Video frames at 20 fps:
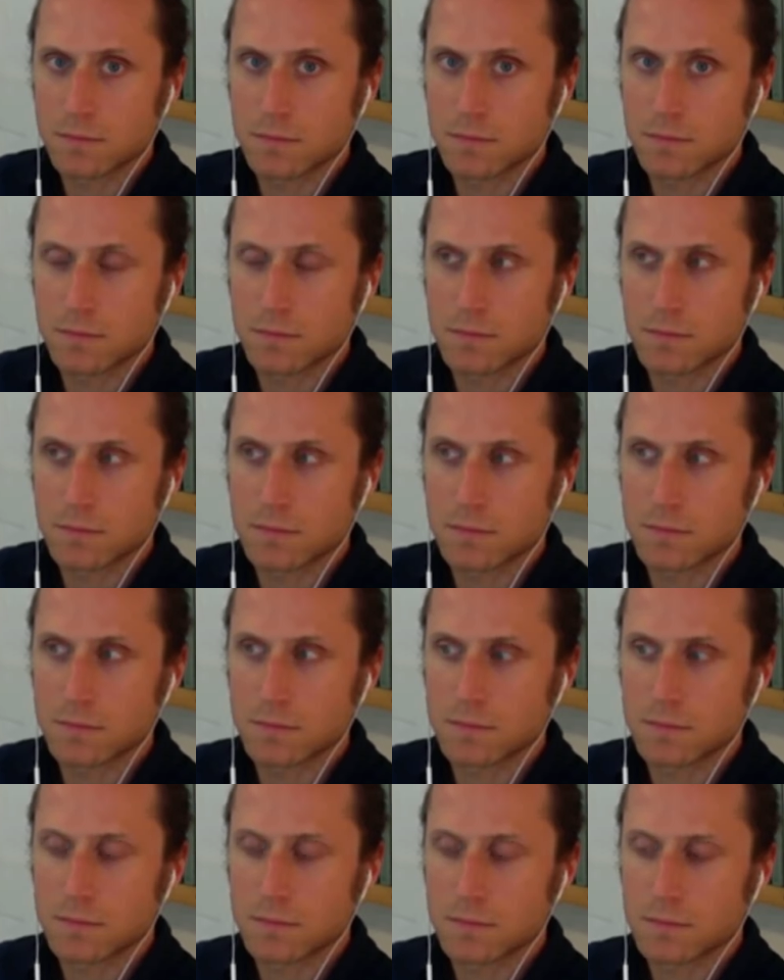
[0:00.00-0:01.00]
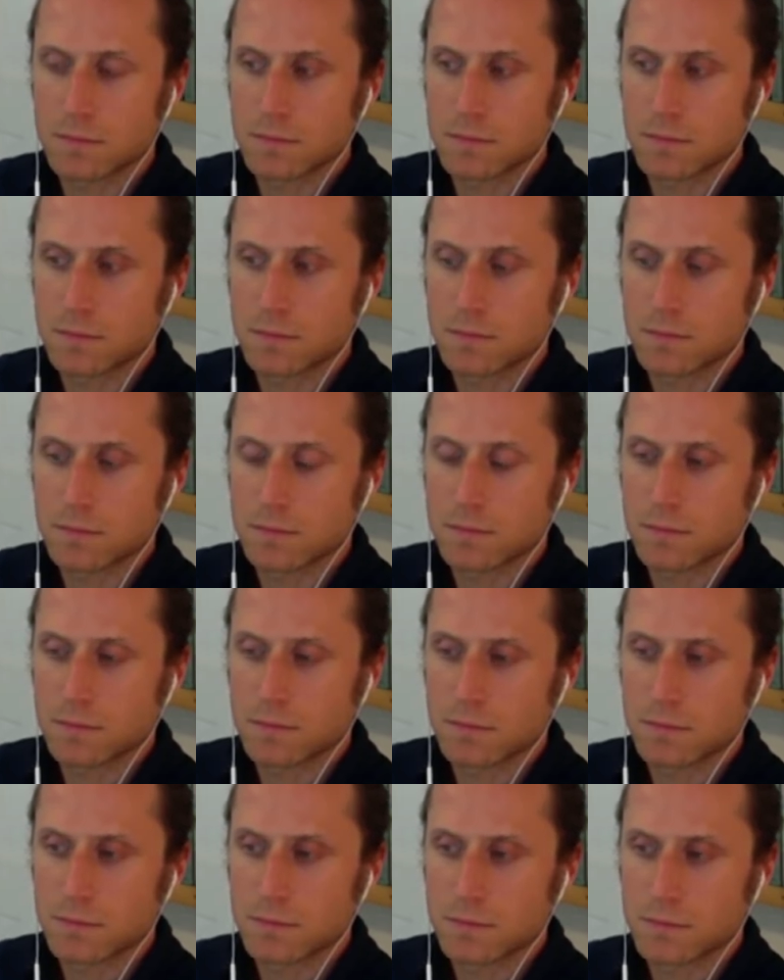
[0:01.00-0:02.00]

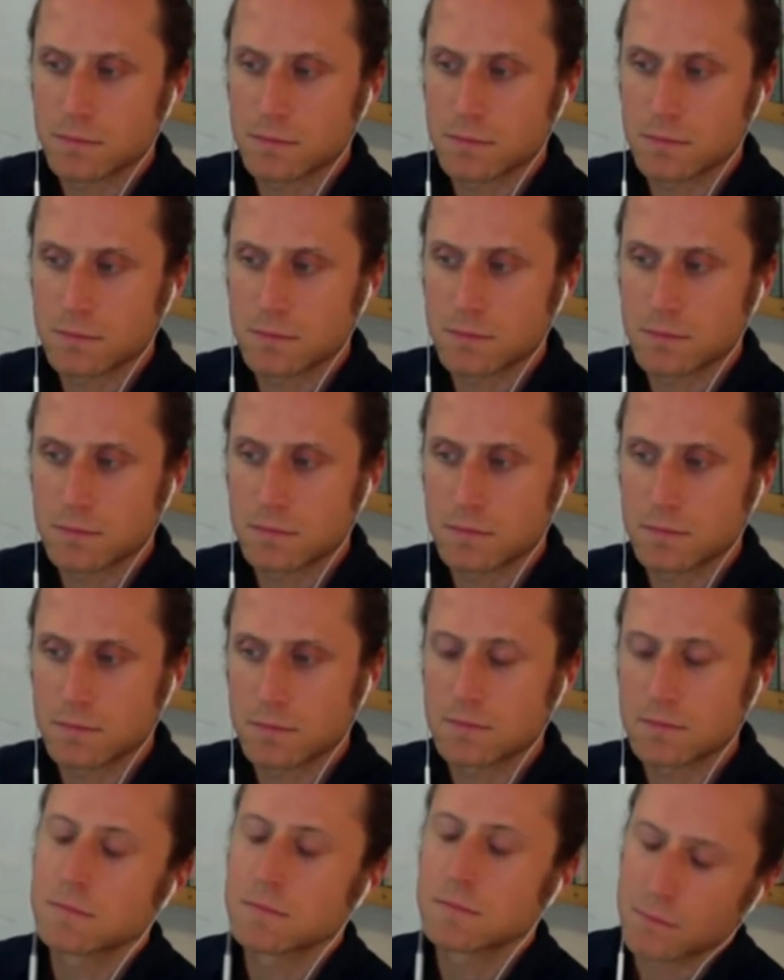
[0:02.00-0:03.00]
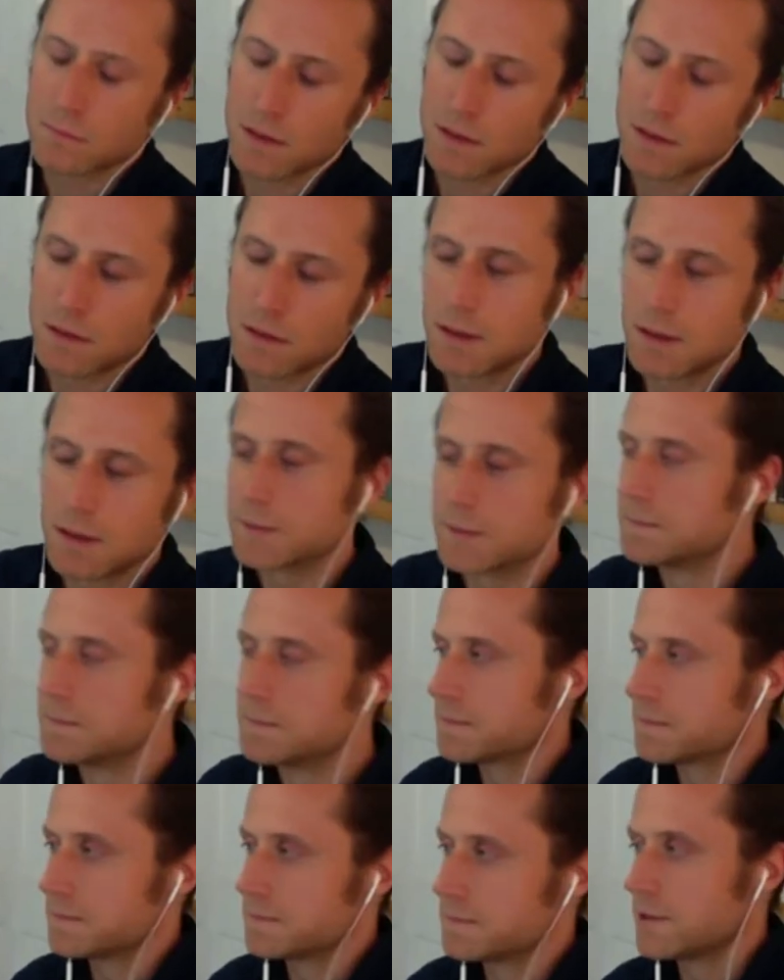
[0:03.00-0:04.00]

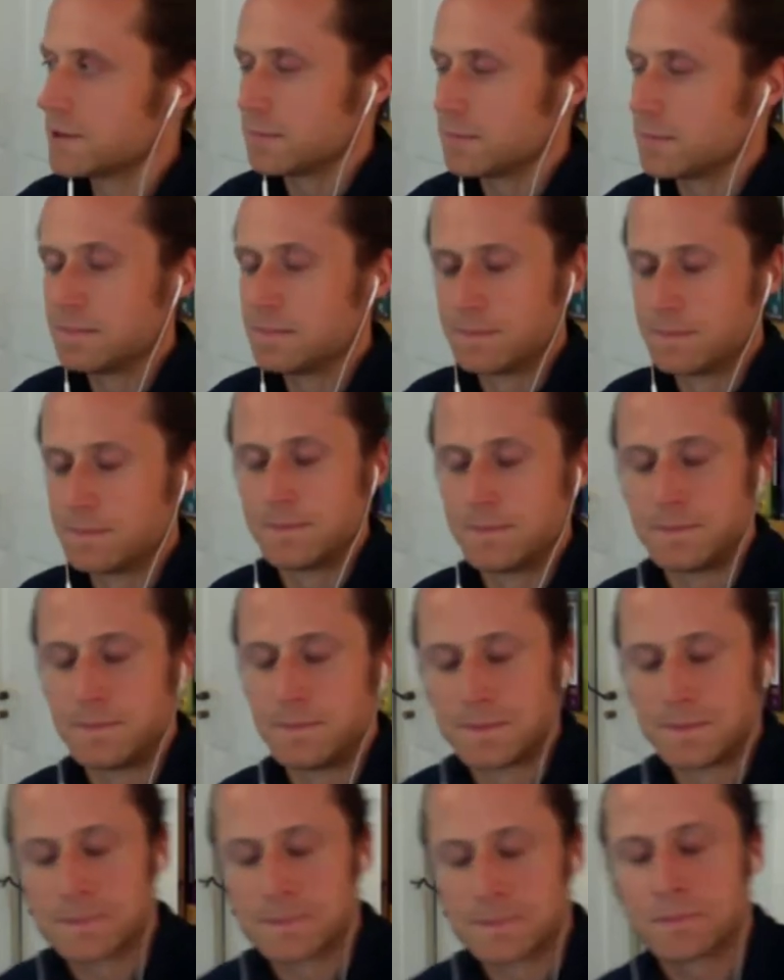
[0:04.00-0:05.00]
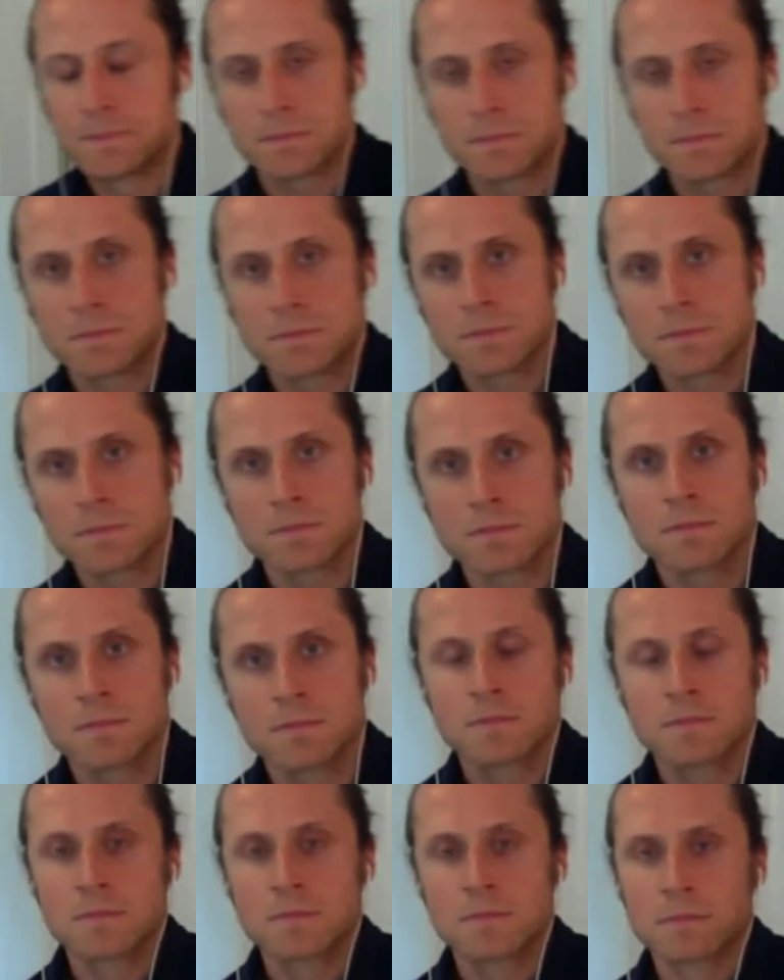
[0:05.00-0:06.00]

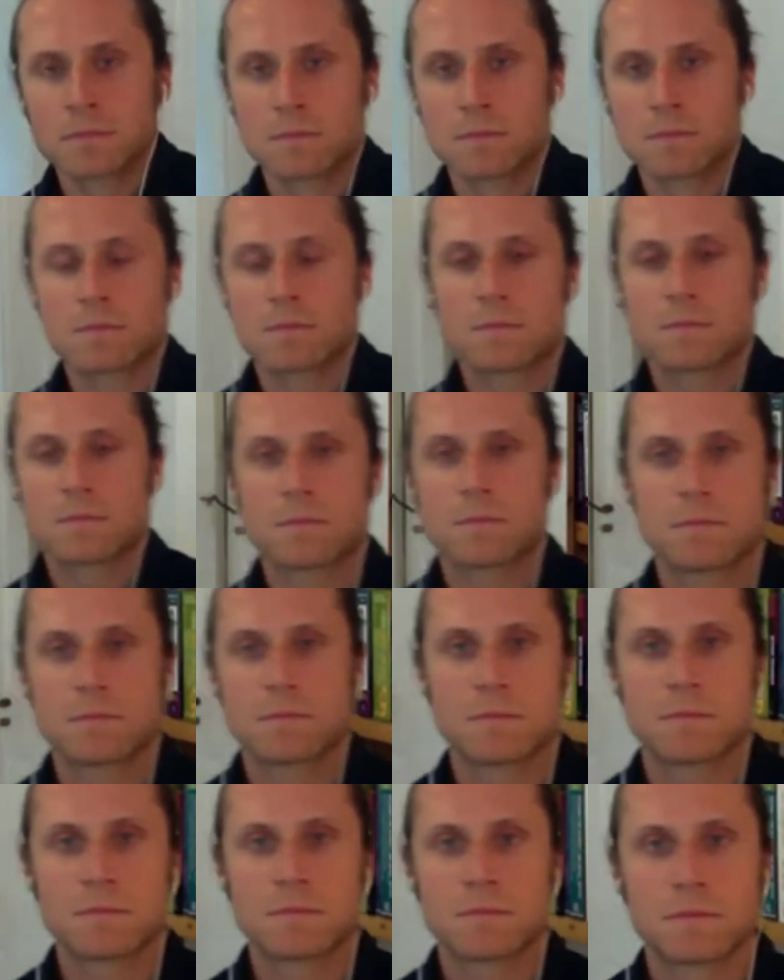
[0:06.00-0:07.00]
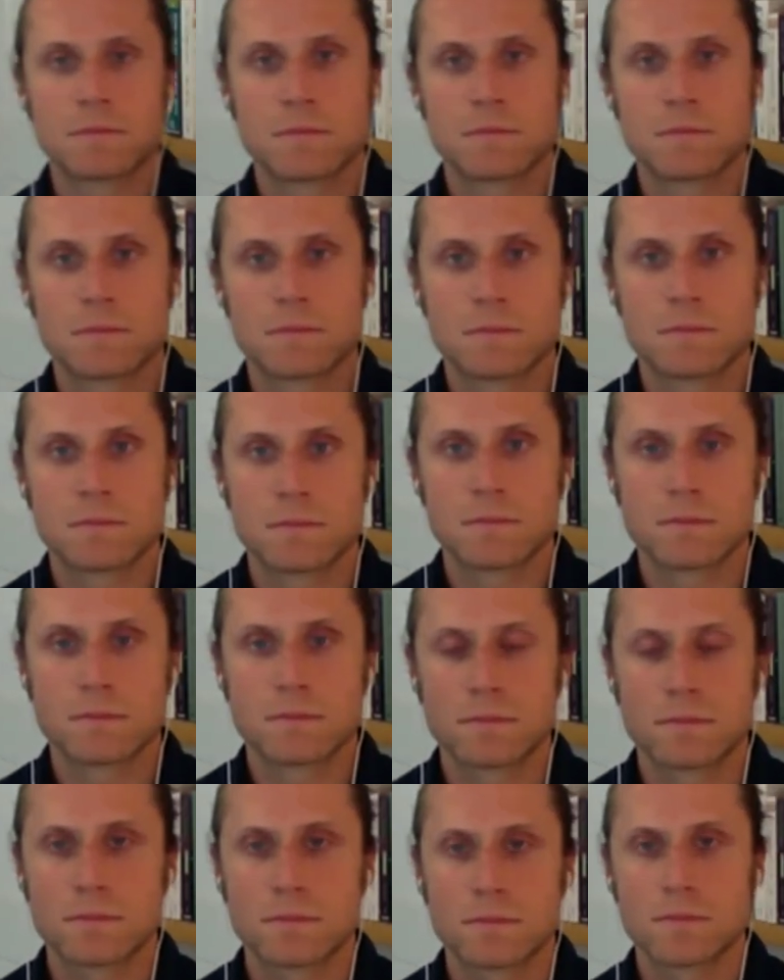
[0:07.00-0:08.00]
This person isn't speaking.